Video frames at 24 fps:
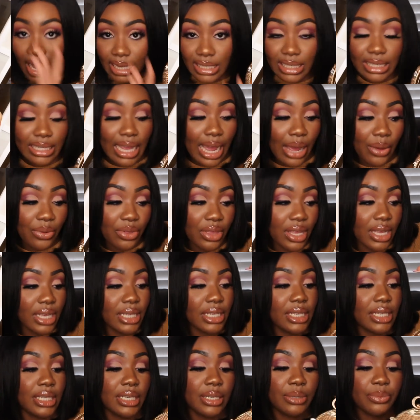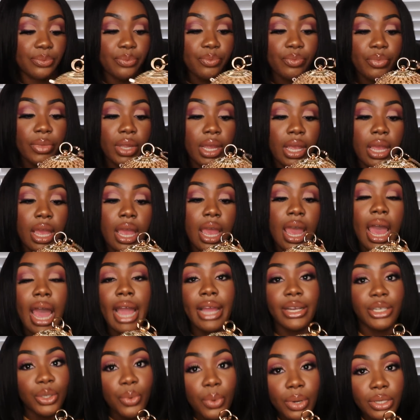I styled this.
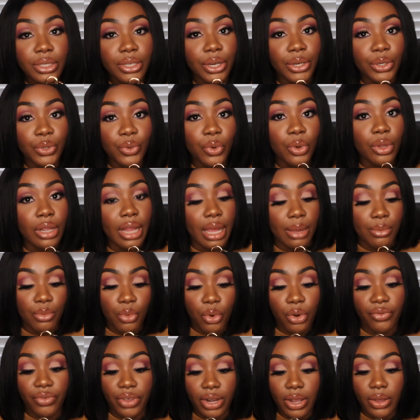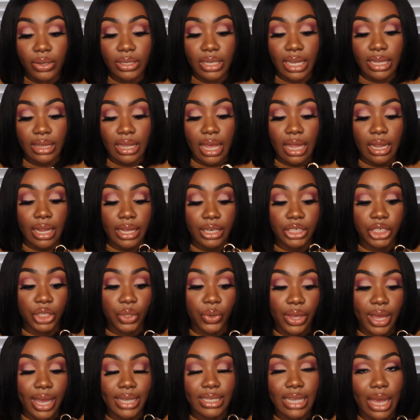I do want to start doing like more videos like that, like
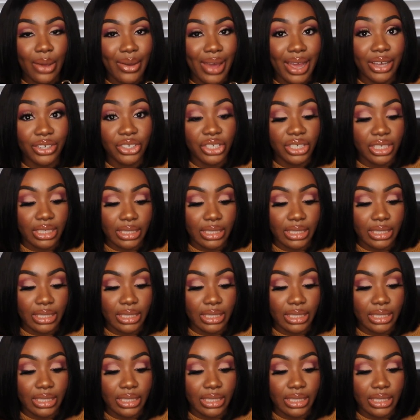showing you guys how I actually